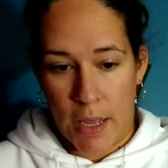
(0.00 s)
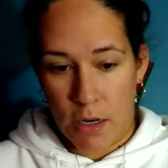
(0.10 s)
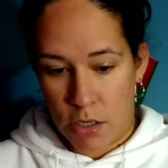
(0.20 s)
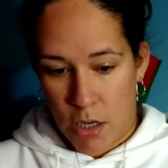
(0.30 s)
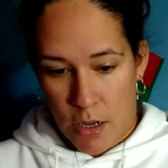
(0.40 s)

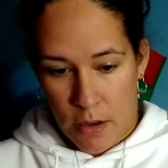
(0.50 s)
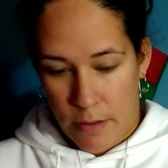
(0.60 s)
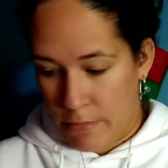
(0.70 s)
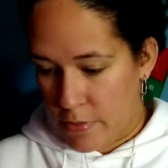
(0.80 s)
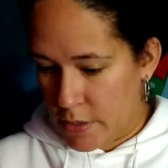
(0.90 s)
And
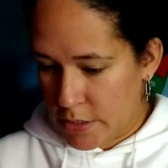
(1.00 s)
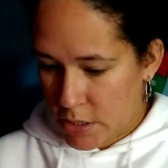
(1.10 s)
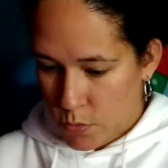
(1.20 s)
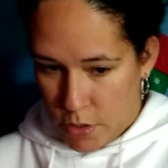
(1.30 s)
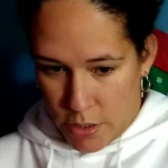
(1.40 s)
um,
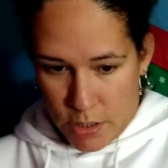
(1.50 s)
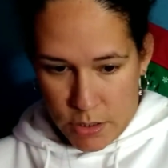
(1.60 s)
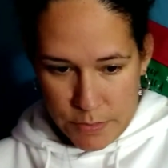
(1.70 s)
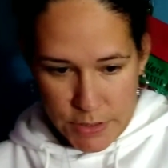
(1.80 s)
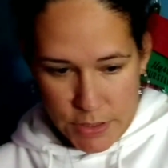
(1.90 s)
this
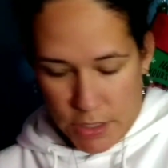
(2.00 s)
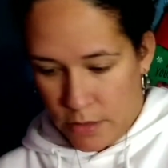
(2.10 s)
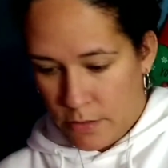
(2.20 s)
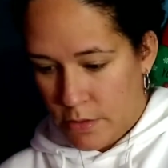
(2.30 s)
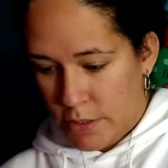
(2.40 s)
one, let me
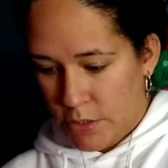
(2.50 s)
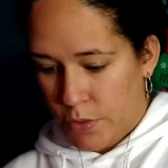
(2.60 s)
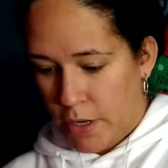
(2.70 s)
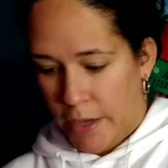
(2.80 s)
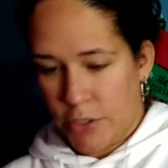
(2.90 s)
see, this
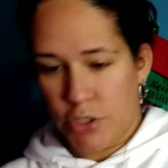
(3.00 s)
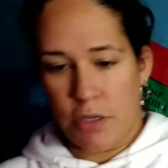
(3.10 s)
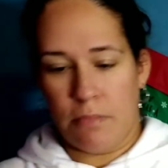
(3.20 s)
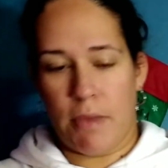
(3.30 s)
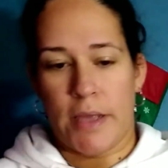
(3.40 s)
one
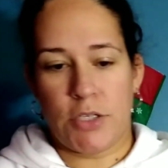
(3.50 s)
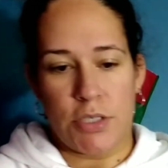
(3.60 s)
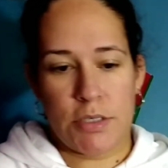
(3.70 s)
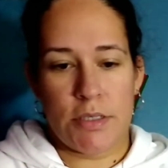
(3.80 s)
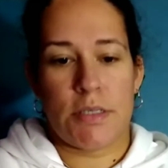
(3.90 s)
actually
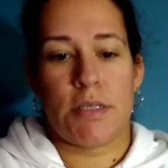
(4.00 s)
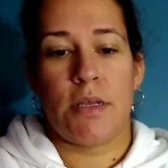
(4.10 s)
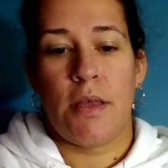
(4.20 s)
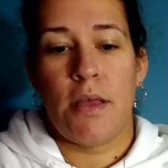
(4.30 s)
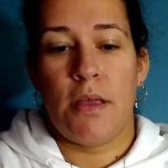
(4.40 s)
matches
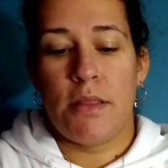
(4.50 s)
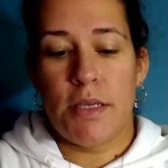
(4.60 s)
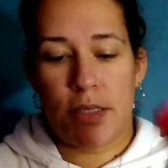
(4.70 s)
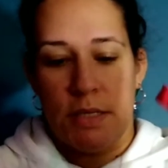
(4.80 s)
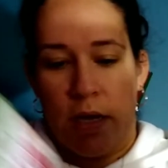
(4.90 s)

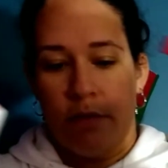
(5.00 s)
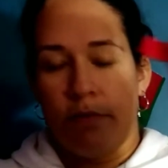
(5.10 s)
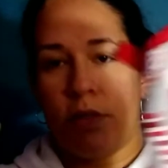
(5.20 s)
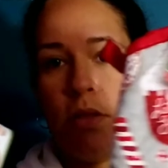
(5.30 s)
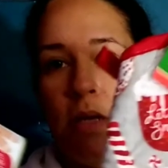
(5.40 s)
this set,
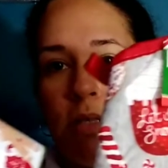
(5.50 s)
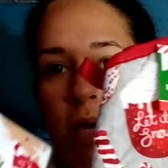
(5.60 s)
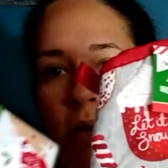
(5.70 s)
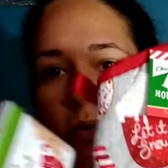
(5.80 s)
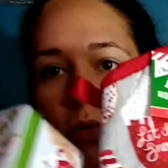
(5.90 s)
so that's
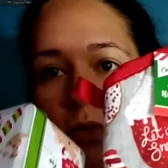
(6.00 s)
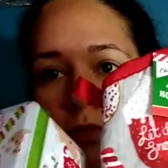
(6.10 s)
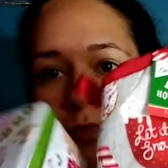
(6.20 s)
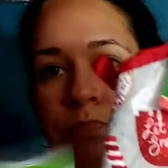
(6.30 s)
kind of cool.